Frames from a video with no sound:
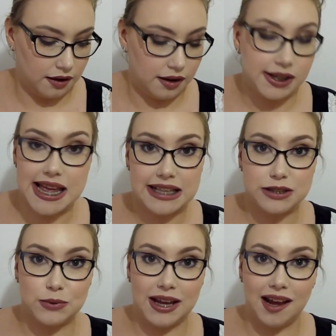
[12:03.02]
Next
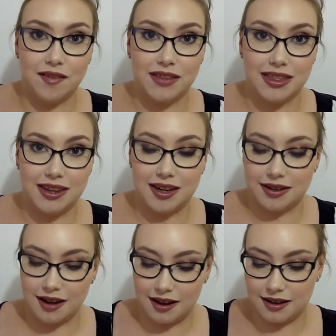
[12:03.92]
we have the
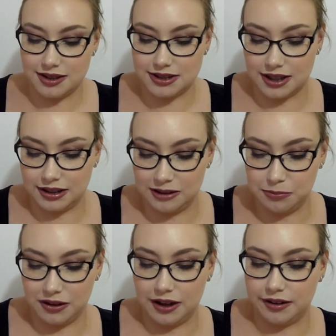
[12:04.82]
NARS lip
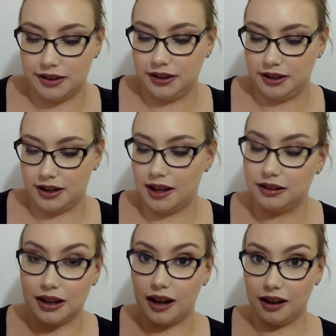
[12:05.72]
liner in
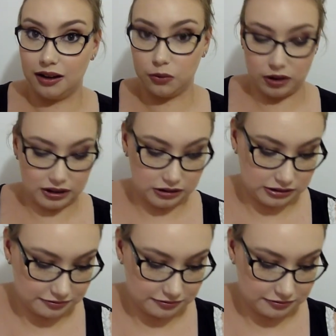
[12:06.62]
El Agua.